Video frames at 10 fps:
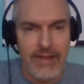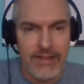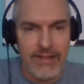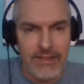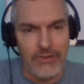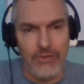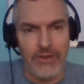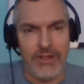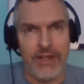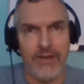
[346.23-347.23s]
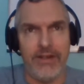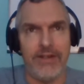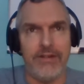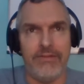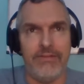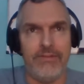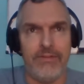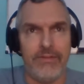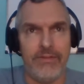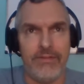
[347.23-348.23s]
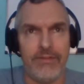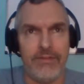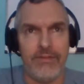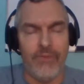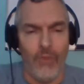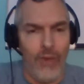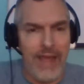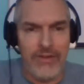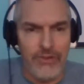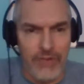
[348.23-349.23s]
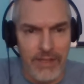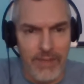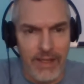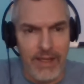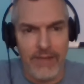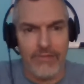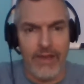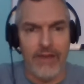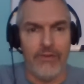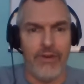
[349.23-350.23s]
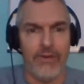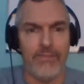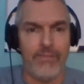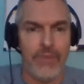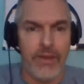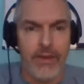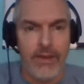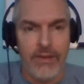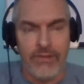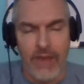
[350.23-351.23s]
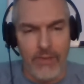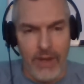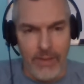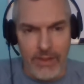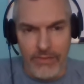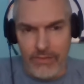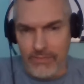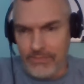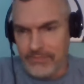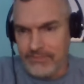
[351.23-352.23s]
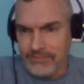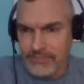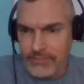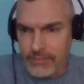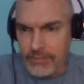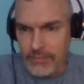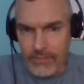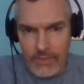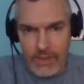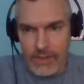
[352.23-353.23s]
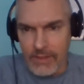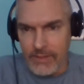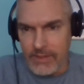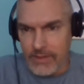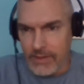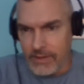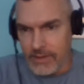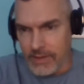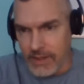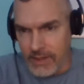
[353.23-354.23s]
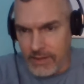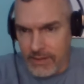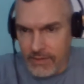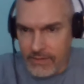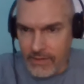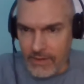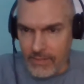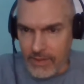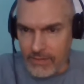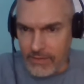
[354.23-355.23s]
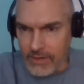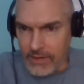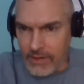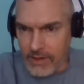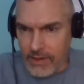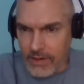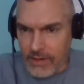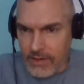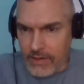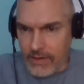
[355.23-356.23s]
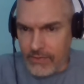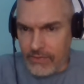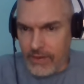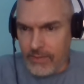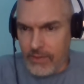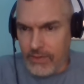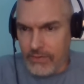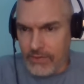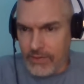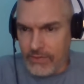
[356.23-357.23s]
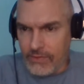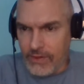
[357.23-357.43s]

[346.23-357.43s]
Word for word: That's an authoritarian wet dream, I guess. I don't know. It's not what I'm into. Let me get into these comments here. Yes, I am new to this.